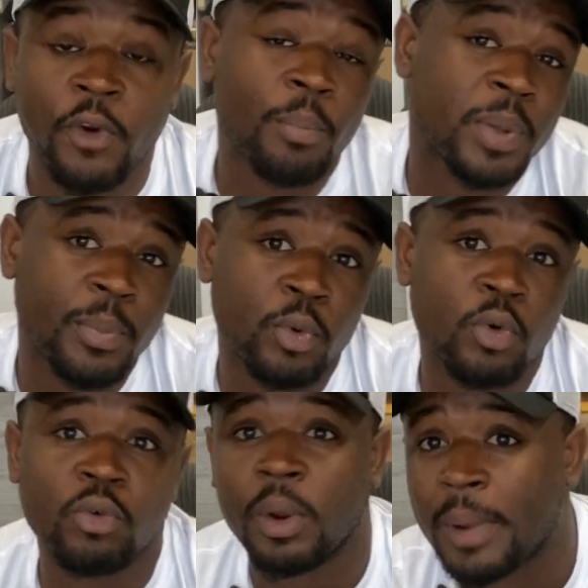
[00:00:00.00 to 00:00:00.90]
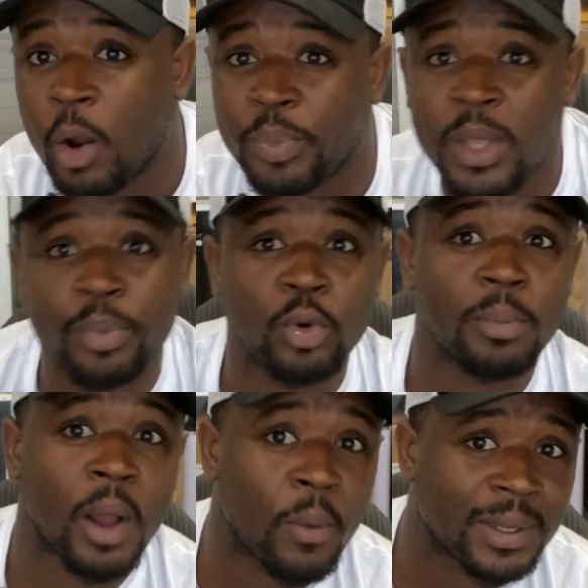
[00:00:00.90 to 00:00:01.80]
from people, about people,
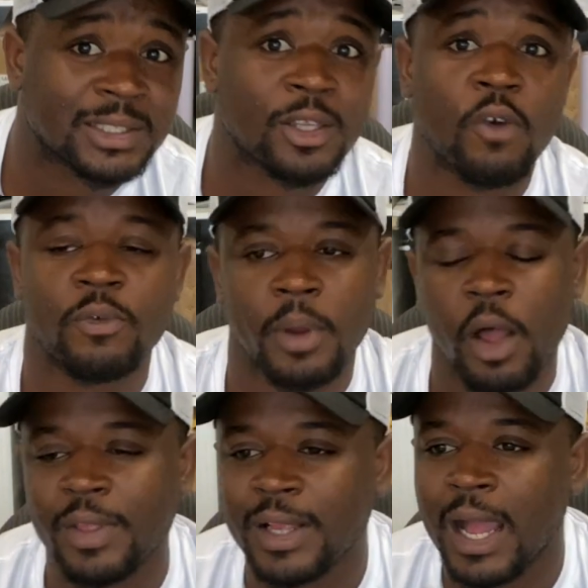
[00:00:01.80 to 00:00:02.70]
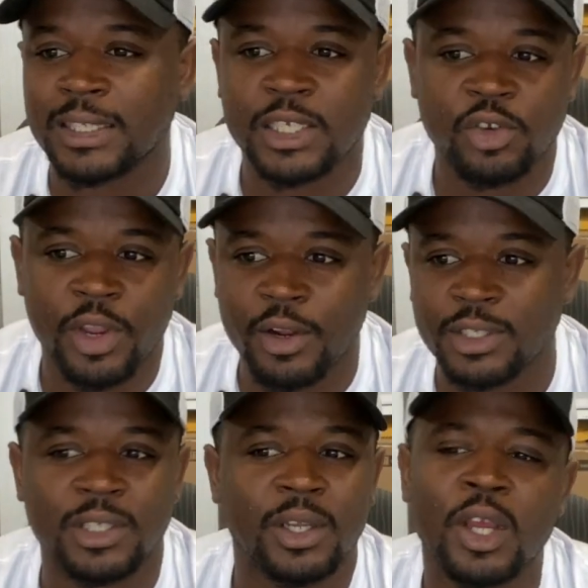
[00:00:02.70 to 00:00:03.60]
about myself, about other content
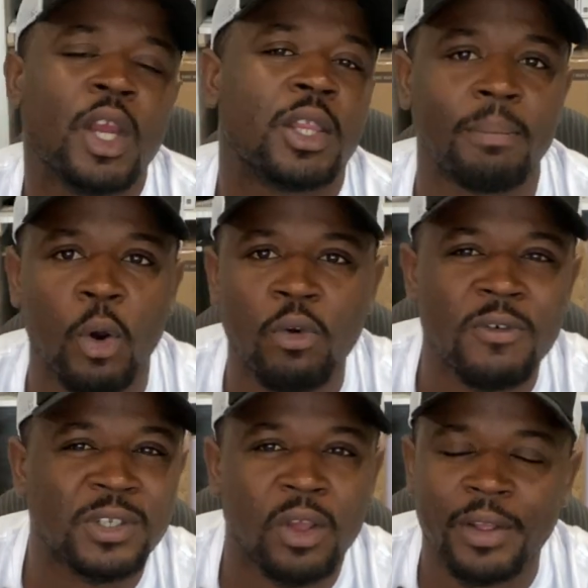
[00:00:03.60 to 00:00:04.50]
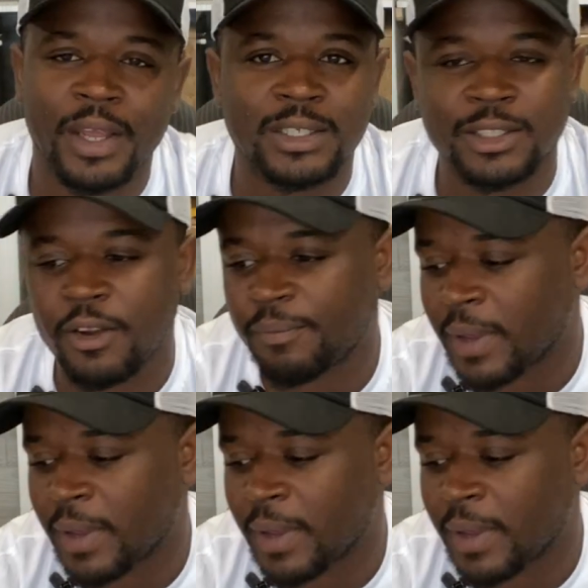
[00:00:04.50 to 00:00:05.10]
creators and the motives and all of that stuff.